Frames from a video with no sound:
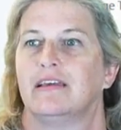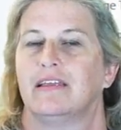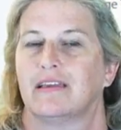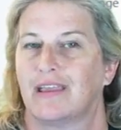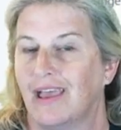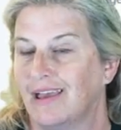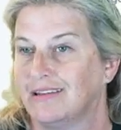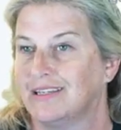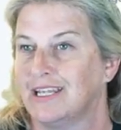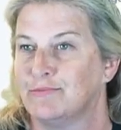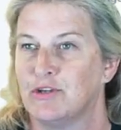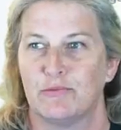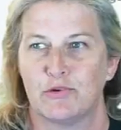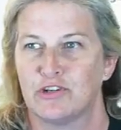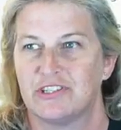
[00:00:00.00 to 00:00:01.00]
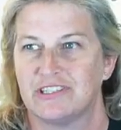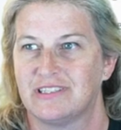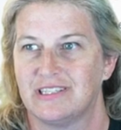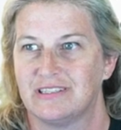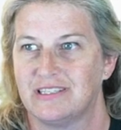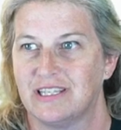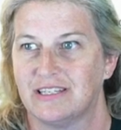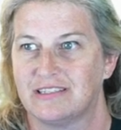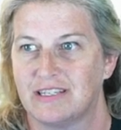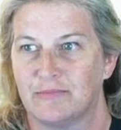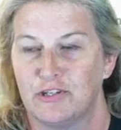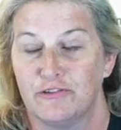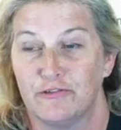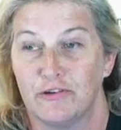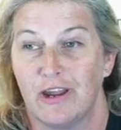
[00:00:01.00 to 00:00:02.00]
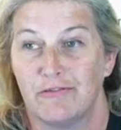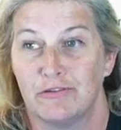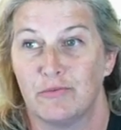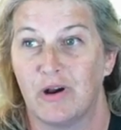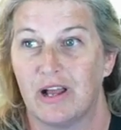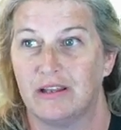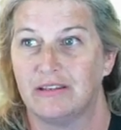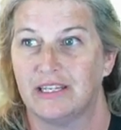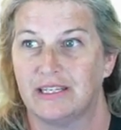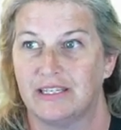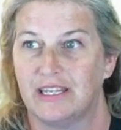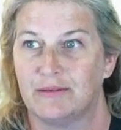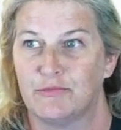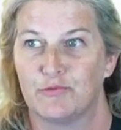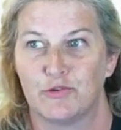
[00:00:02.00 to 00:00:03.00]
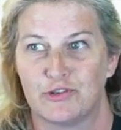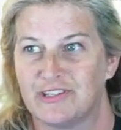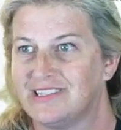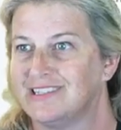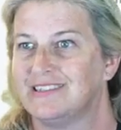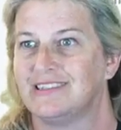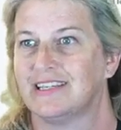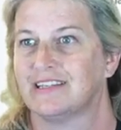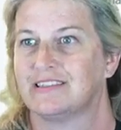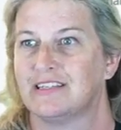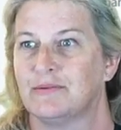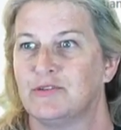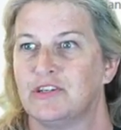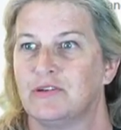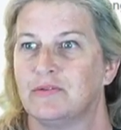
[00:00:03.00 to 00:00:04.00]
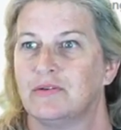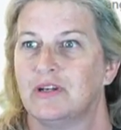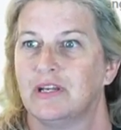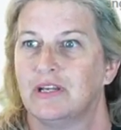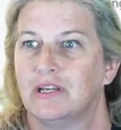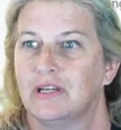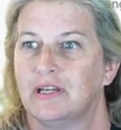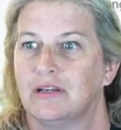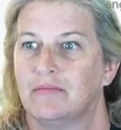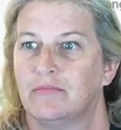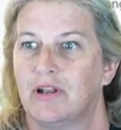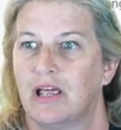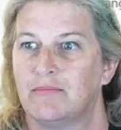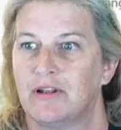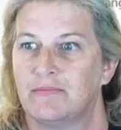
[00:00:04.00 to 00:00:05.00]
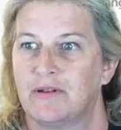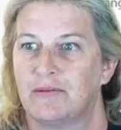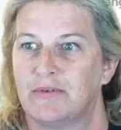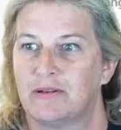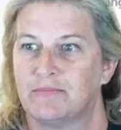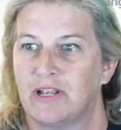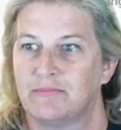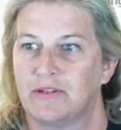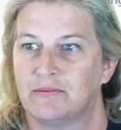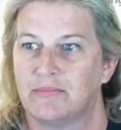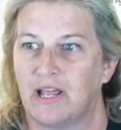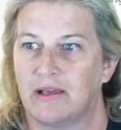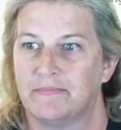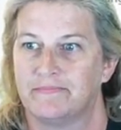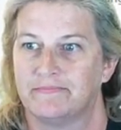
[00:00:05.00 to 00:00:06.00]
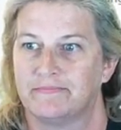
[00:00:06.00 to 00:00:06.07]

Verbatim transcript: Account name emergency ZXW for everyone. Nickname emergency ZXW. Blah, blah, blah, blah, blah, blah, blah.